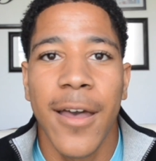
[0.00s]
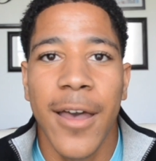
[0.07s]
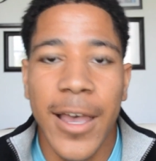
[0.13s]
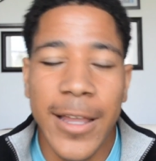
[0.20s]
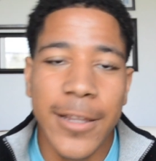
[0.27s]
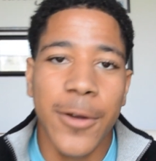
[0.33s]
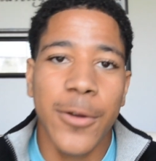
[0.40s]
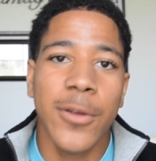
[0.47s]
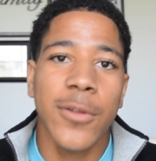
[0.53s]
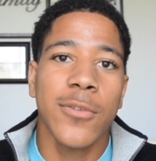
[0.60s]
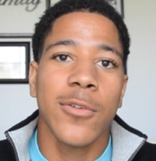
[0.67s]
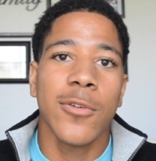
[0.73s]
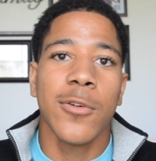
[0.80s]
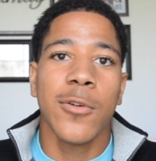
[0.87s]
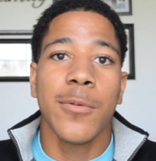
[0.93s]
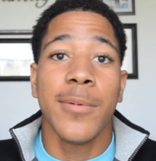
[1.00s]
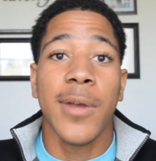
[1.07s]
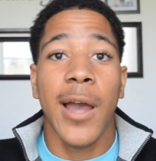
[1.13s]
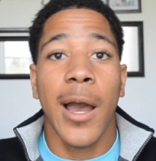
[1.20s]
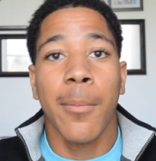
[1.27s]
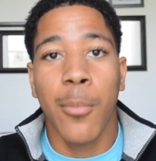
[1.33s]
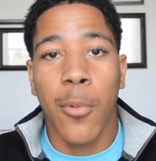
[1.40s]
Hello YouTube,
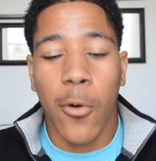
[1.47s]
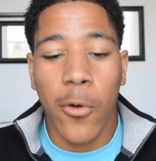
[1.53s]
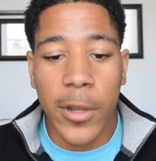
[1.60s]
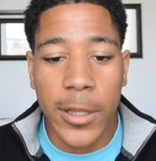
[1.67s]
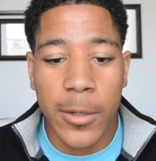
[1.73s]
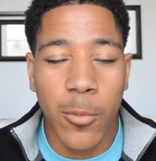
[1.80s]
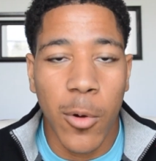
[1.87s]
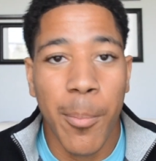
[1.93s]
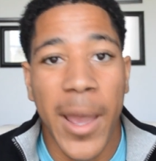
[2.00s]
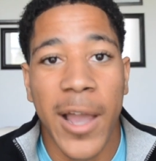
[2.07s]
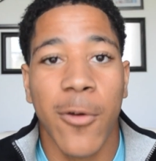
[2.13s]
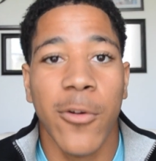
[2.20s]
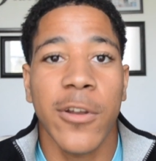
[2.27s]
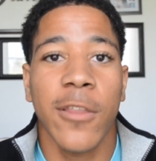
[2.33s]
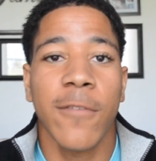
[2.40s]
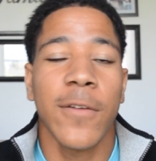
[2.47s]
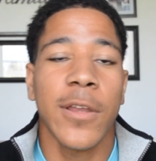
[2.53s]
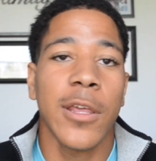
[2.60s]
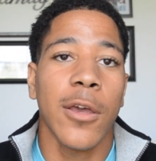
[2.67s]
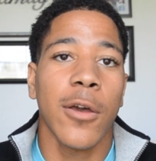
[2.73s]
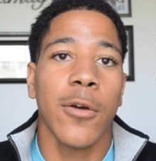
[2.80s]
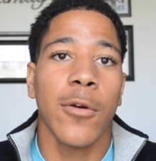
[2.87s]
I'm Morgan, we're back with another
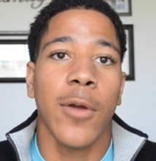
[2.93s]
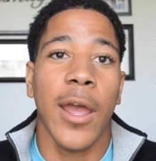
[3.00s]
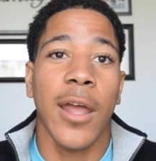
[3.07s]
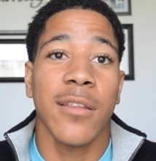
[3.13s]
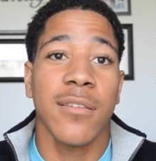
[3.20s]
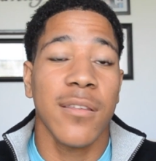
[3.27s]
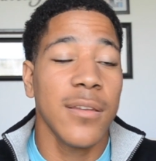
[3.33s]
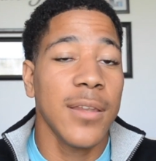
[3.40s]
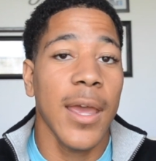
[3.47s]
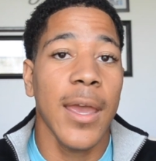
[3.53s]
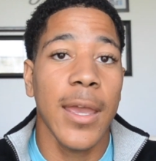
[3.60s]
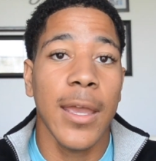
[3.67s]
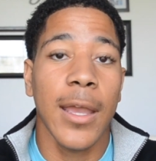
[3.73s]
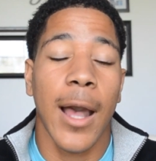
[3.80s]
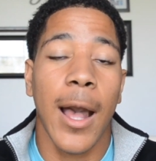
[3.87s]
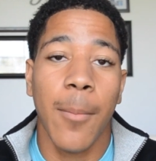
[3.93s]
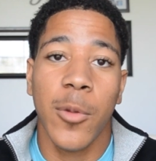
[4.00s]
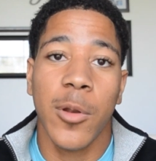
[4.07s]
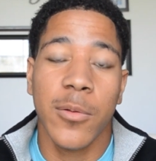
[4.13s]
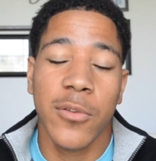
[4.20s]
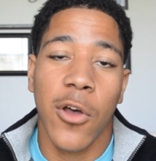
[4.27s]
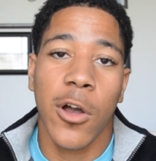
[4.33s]
video, and today I'm
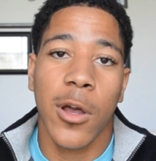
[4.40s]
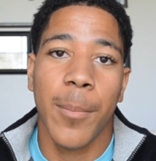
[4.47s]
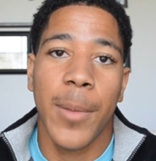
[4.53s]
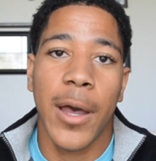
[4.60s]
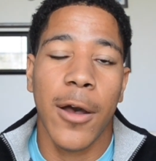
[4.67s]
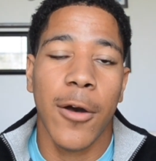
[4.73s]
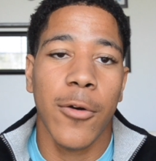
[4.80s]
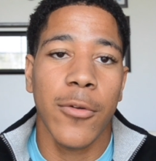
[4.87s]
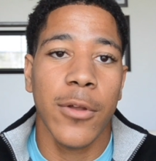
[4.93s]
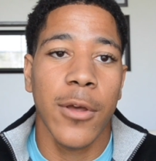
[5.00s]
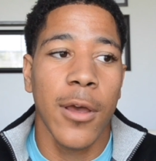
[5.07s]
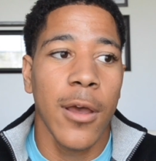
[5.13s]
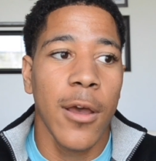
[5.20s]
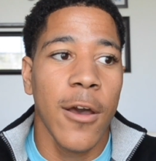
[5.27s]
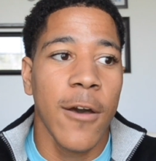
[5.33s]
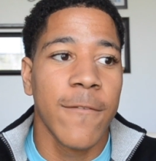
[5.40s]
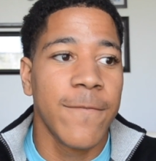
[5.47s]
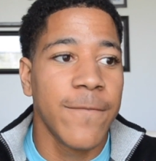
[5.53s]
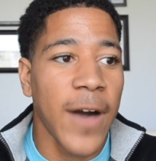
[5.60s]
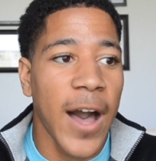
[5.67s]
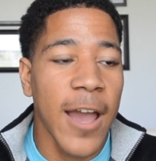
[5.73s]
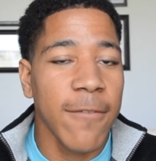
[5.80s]
going to talk about
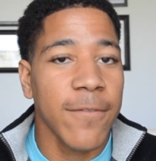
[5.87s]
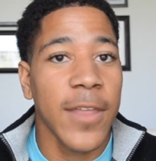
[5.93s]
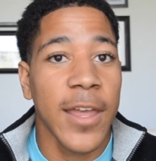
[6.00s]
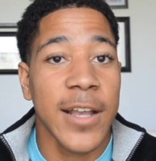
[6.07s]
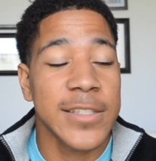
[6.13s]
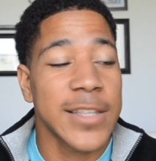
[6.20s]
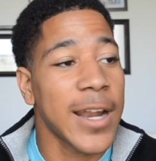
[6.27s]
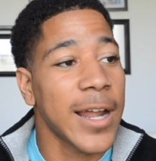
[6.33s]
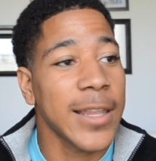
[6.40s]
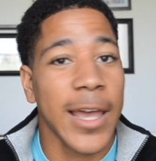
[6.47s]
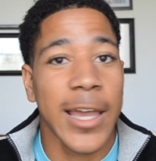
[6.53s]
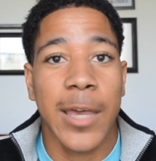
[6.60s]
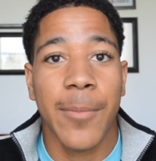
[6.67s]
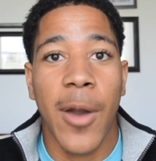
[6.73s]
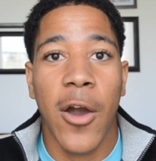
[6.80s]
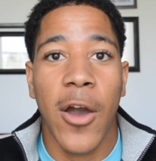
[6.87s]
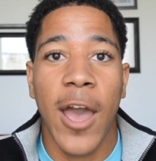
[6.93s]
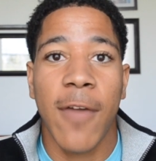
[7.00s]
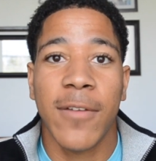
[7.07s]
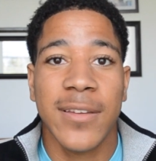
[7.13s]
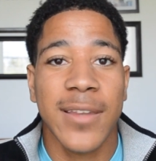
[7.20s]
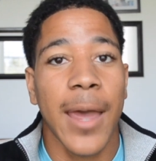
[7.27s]
5 things that I like about
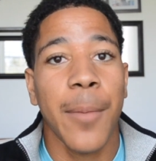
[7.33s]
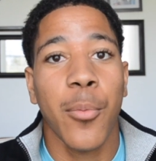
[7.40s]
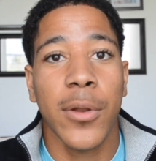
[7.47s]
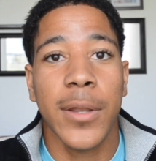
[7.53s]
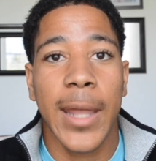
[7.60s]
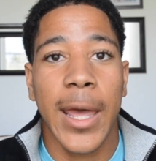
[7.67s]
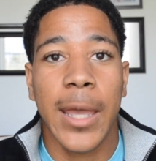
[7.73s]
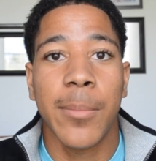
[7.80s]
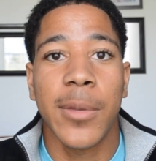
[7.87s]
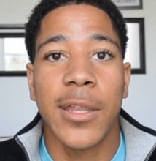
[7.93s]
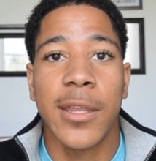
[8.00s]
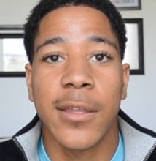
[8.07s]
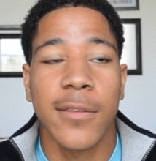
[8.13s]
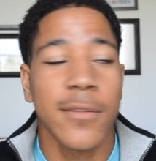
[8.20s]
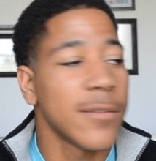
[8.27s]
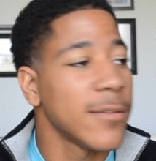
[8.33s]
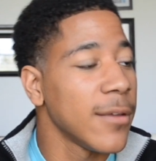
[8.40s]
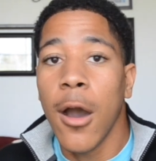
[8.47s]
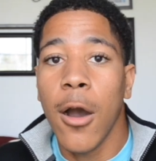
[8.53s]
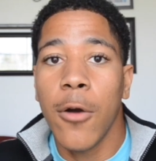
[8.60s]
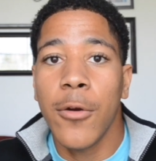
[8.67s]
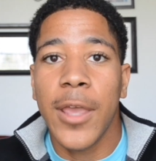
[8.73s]
having type 1 diabetes.
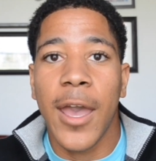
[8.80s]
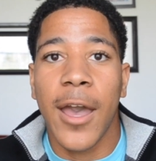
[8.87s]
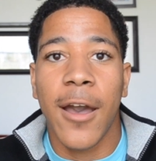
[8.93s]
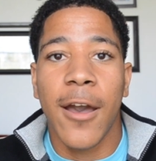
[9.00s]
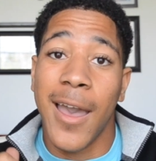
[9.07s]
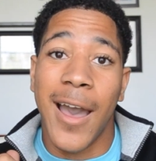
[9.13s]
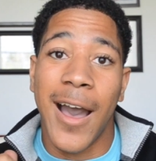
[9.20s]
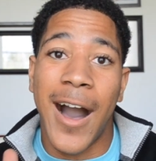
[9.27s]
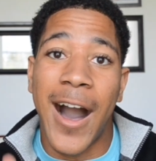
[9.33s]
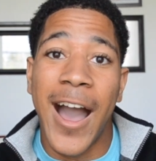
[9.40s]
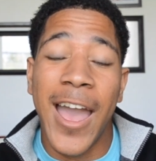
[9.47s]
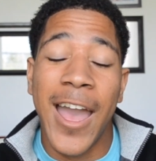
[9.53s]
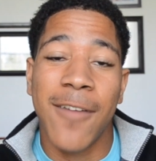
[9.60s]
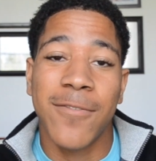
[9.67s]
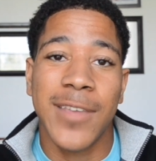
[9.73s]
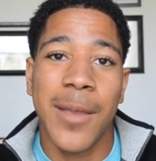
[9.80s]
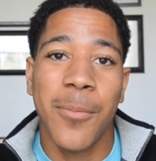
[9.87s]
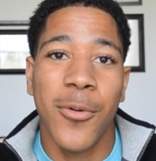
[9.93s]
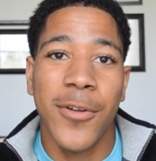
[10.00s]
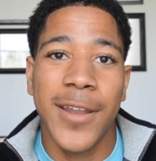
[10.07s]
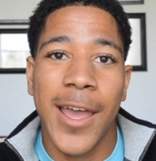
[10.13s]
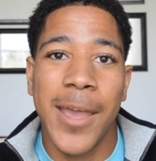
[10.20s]
Oh yeah, I have type
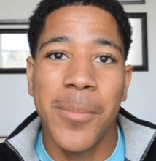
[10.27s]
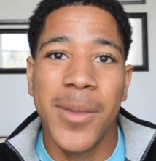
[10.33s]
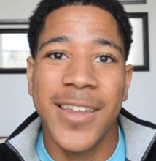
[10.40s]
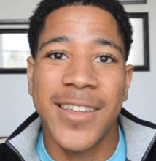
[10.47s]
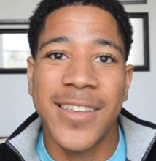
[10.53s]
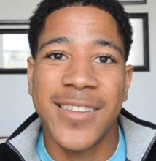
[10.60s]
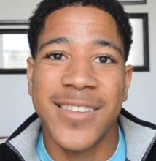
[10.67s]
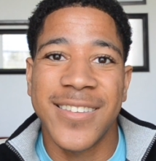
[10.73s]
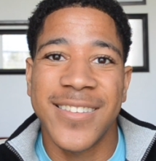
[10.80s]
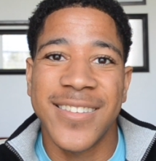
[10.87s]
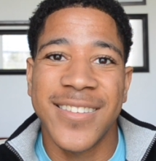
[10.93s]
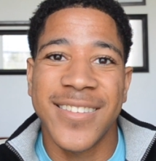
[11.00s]
1 diabetes.